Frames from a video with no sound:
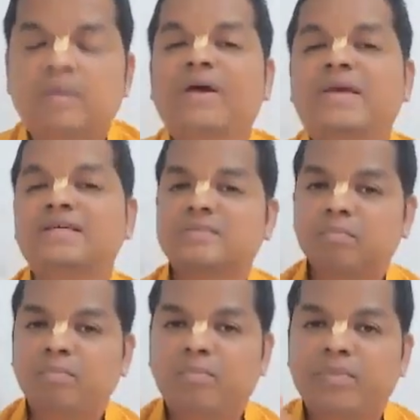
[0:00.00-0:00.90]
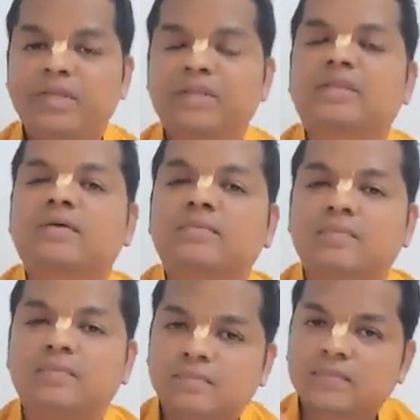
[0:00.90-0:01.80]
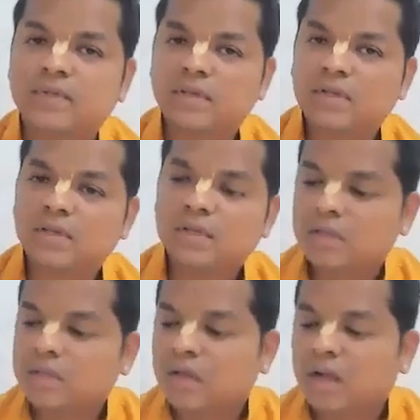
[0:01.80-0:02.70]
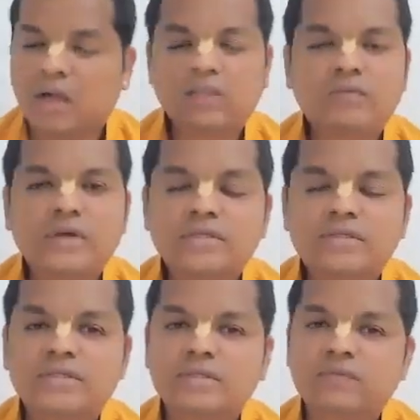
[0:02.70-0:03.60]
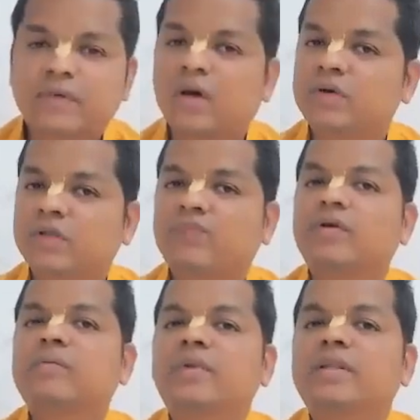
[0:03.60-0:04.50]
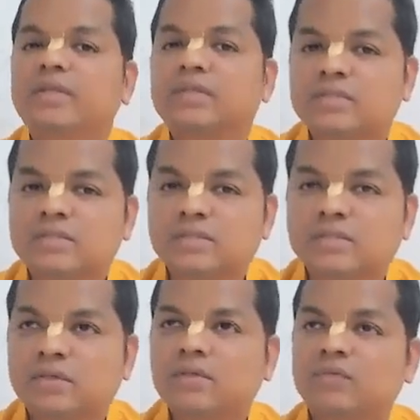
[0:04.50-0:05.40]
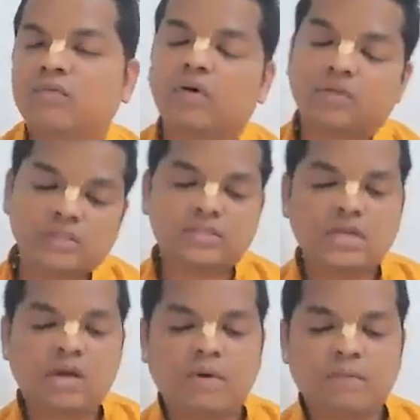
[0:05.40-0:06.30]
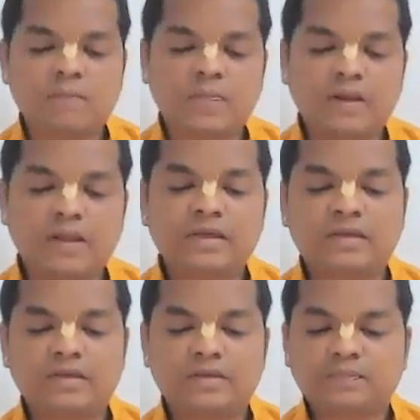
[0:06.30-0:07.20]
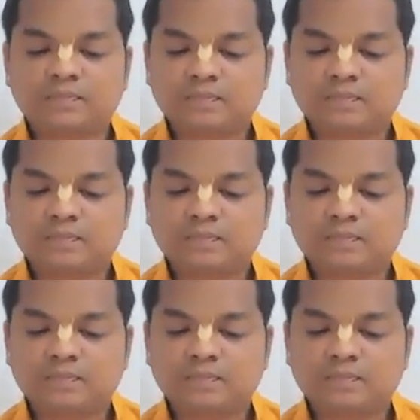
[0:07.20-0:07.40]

but by his breath. Otherwise, we have different meanings for this nama. Like